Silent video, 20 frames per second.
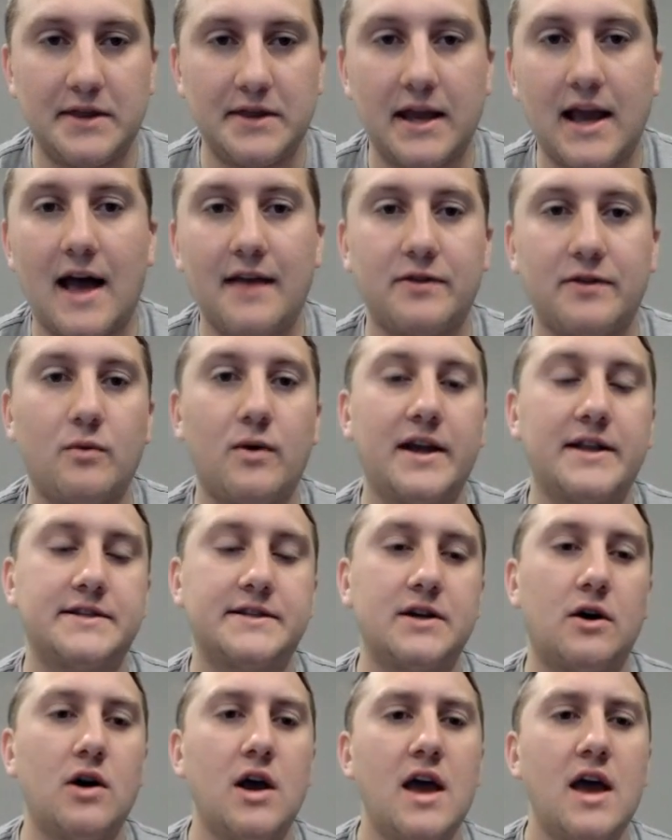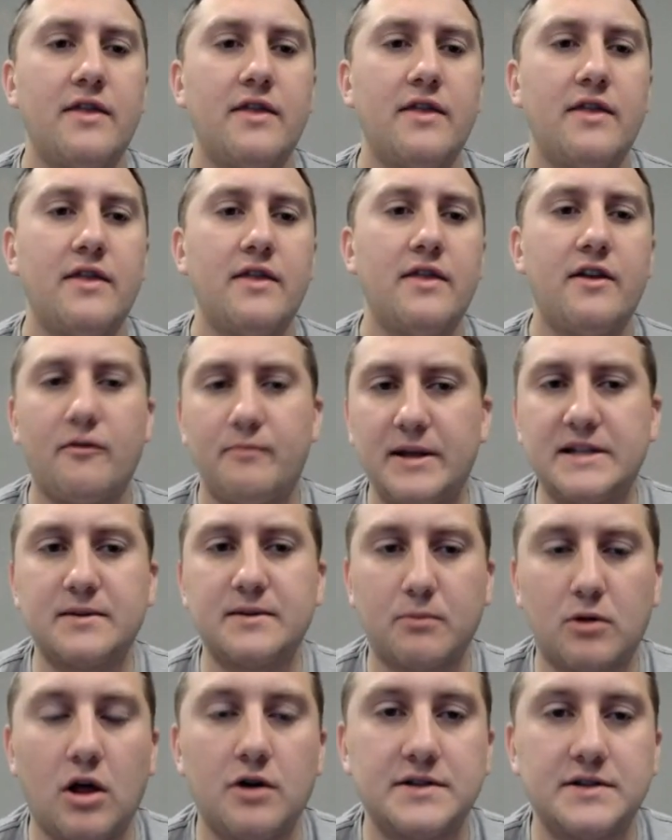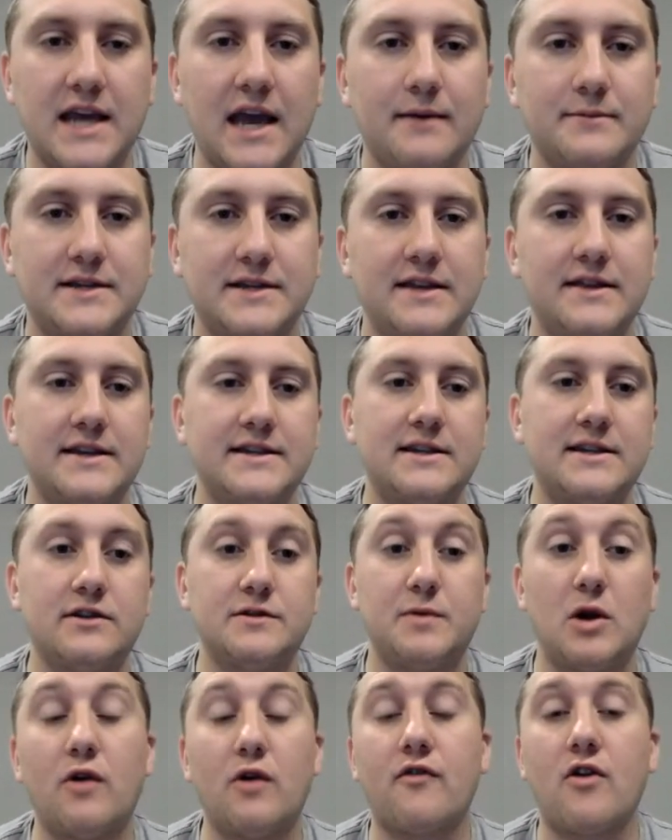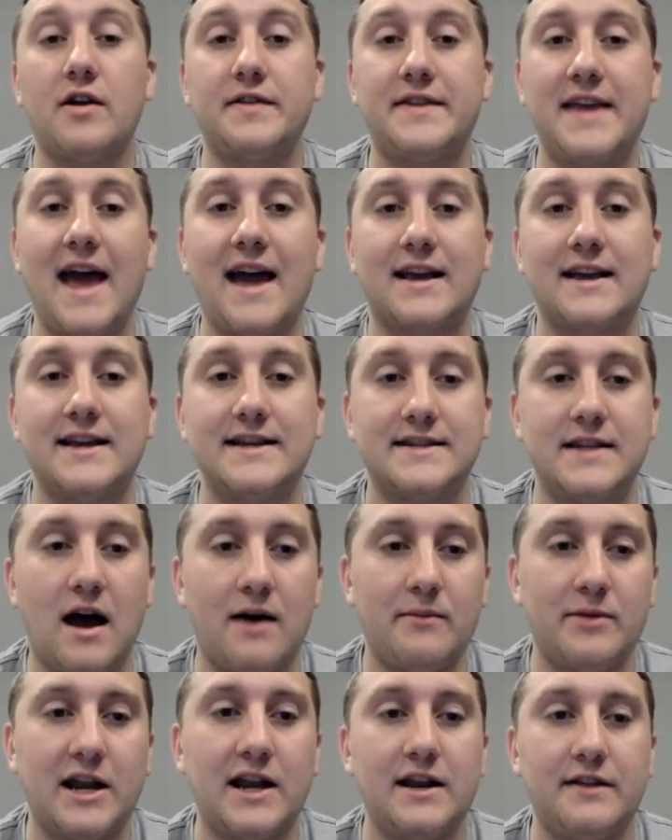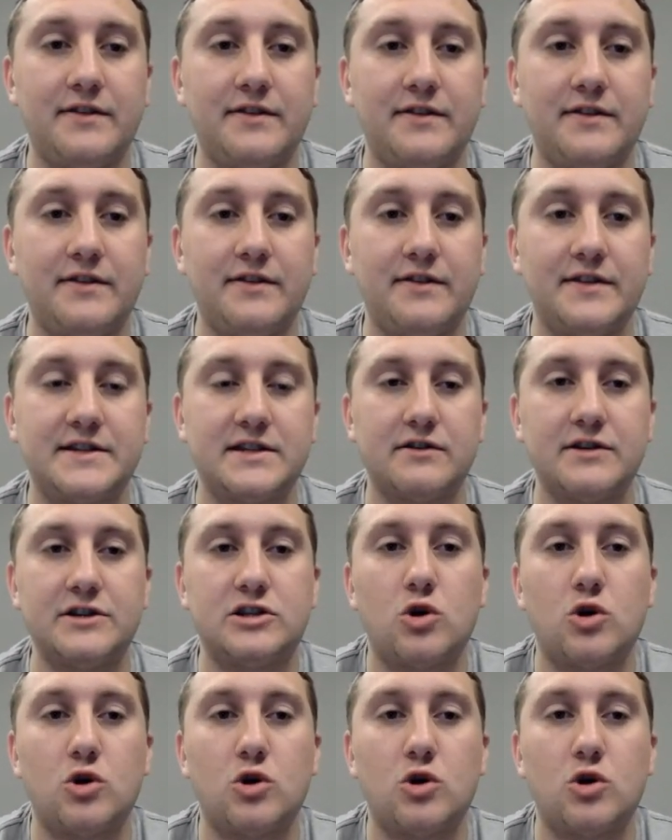when they got the win. So there have been some close games in this series, but overall Tech is dominating this year.